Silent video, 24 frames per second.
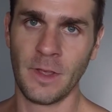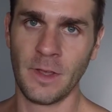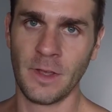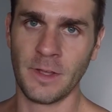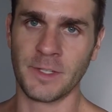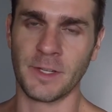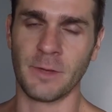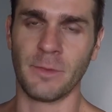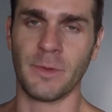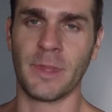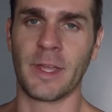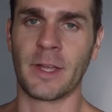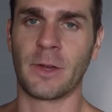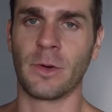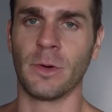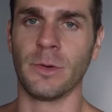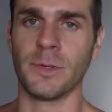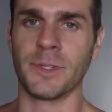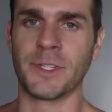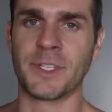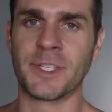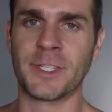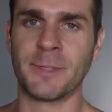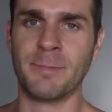So what they call
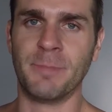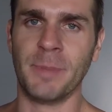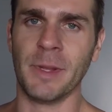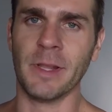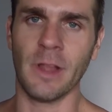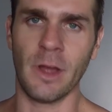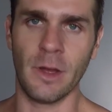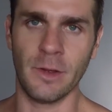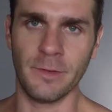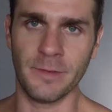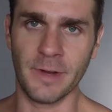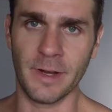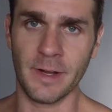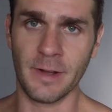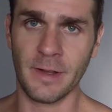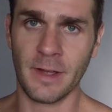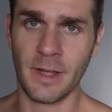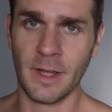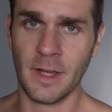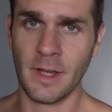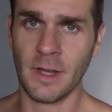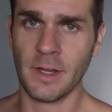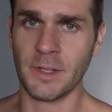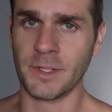spillover.
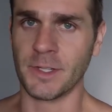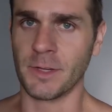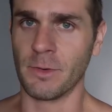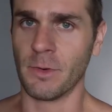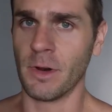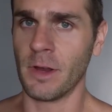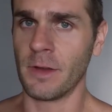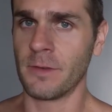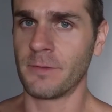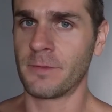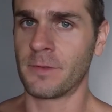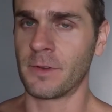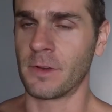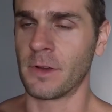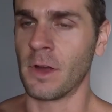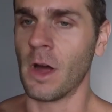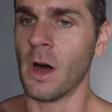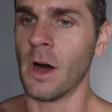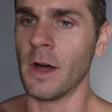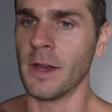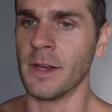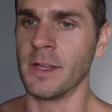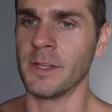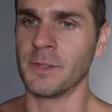So what I've
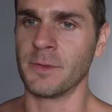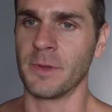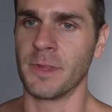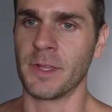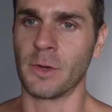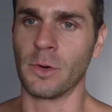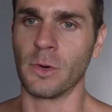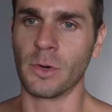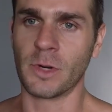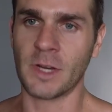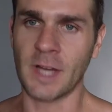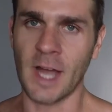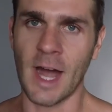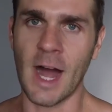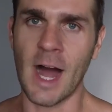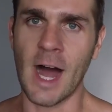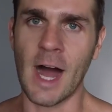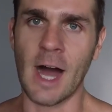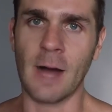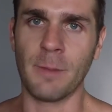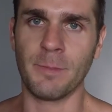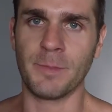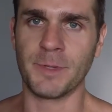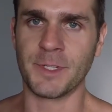got is what they call
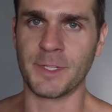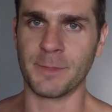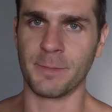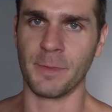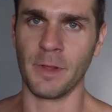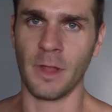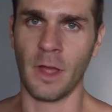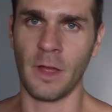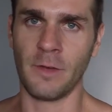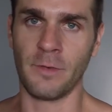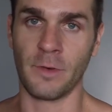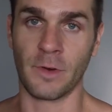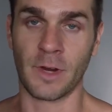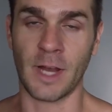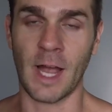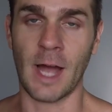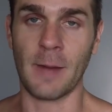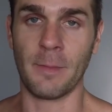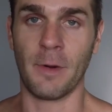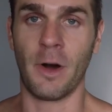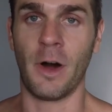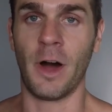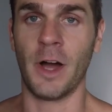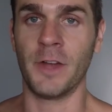carb spillover or
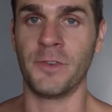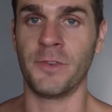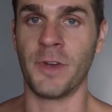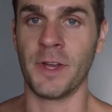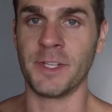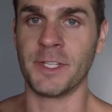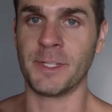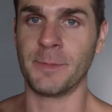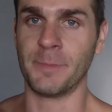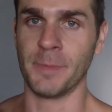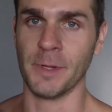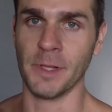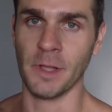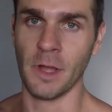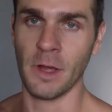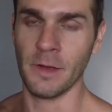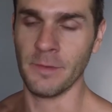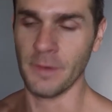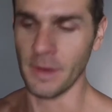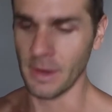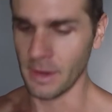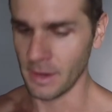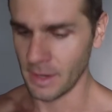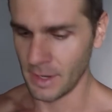carbohydrate
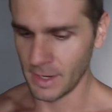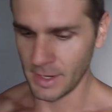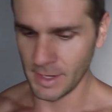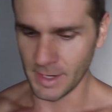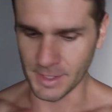spillover.